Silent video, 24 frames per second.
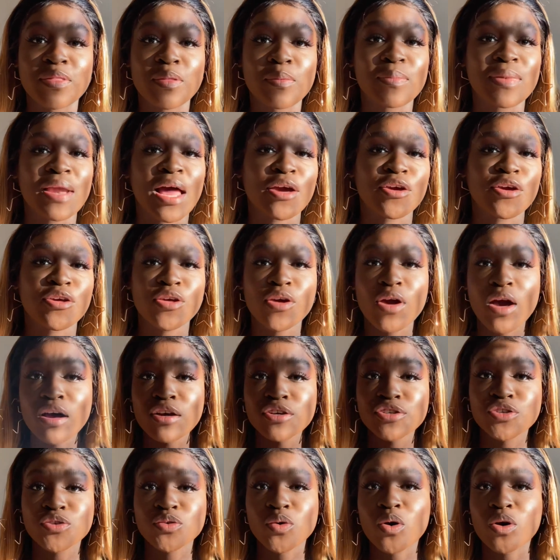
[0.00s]
I'm like, yeah,
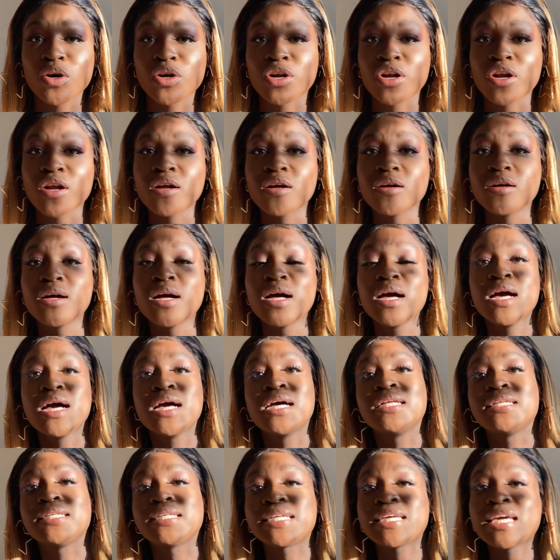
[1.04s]
sure girl,
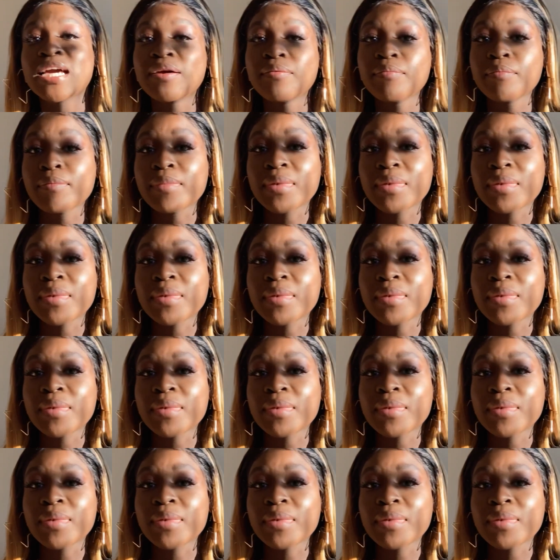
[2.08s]
DM